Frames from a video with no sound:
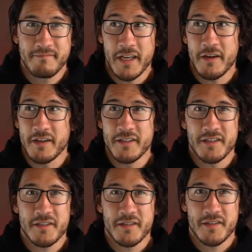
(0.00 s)
they could have
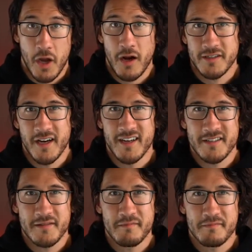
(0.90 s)
just talked to
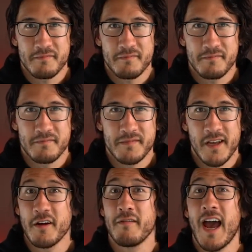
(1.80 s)
us
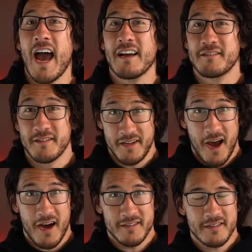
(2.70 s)
they could have asked
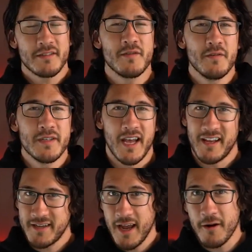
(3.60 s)
us to
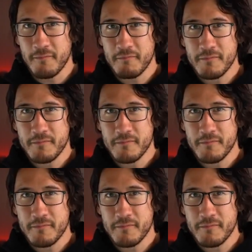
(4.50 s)
take it down.